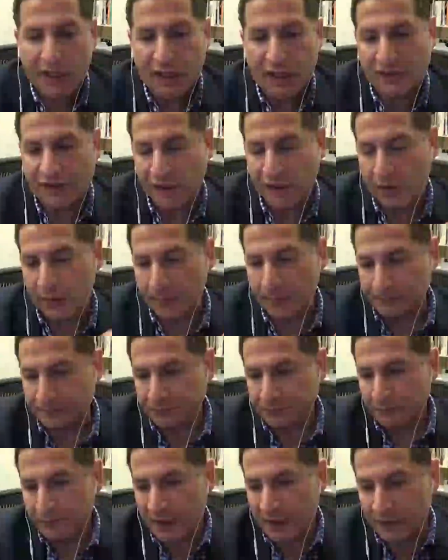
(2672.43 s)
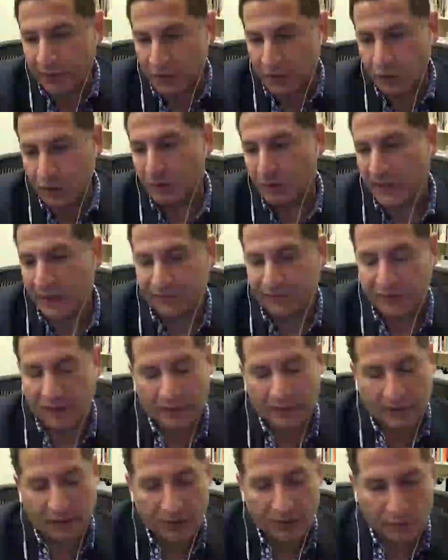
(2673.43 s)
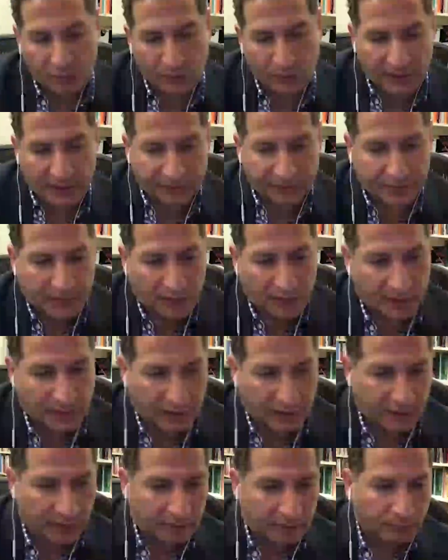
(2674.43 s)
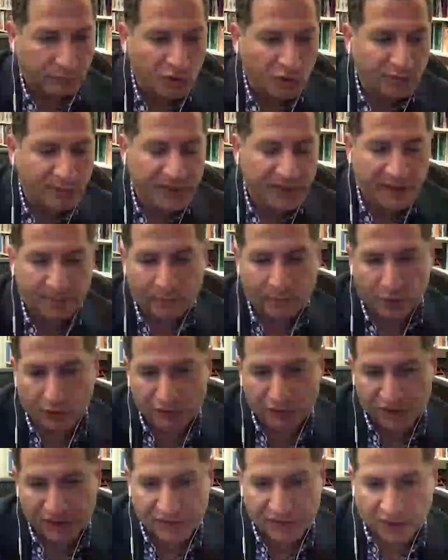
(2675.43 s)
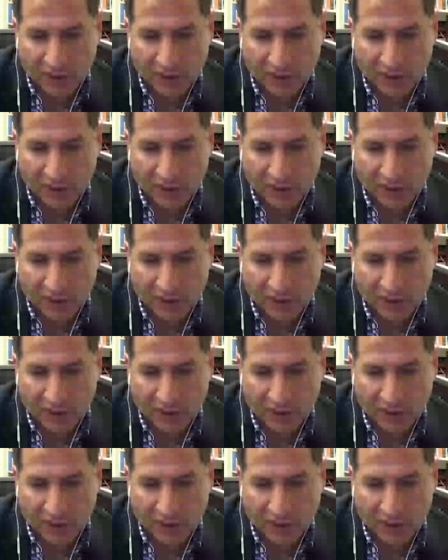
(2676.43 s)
So the new left movement emerges